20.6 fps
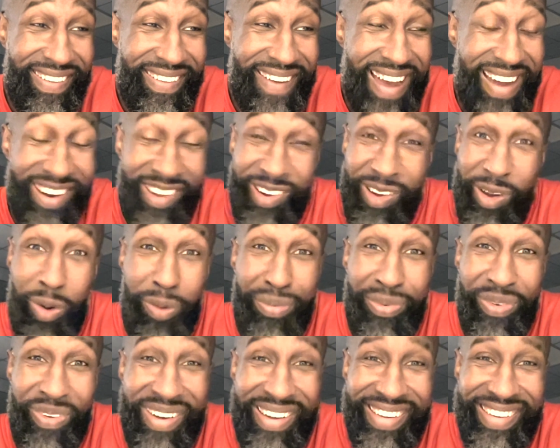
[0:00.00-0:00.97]
at a low
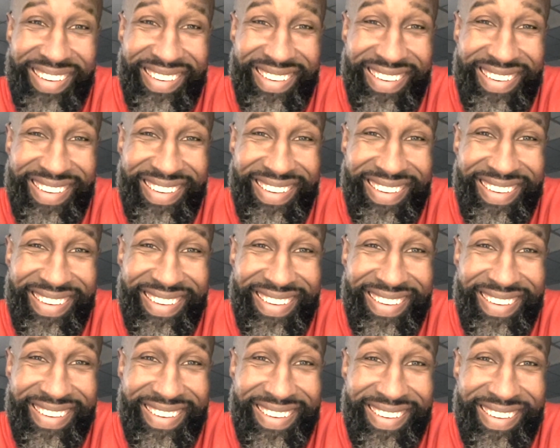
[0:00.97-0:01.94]
point.
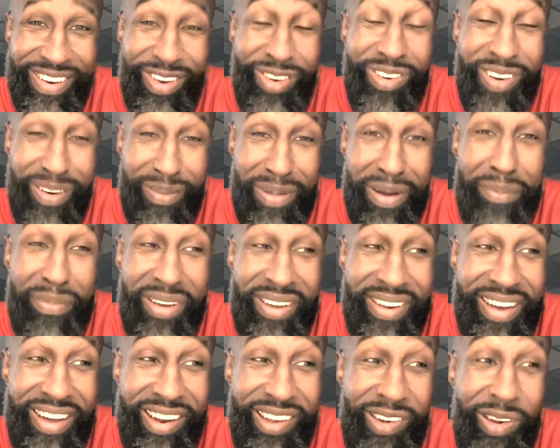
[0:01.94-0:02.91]
You talk about being
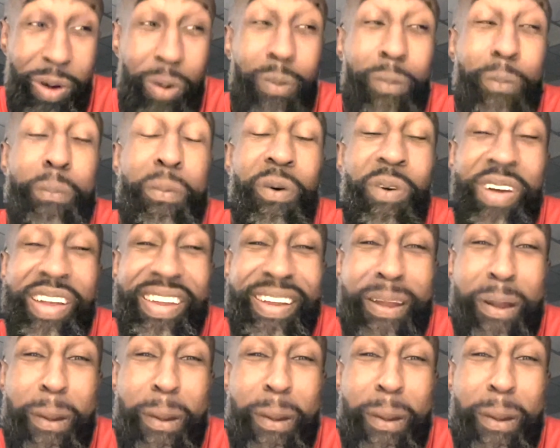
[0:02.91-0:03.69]
at a low point.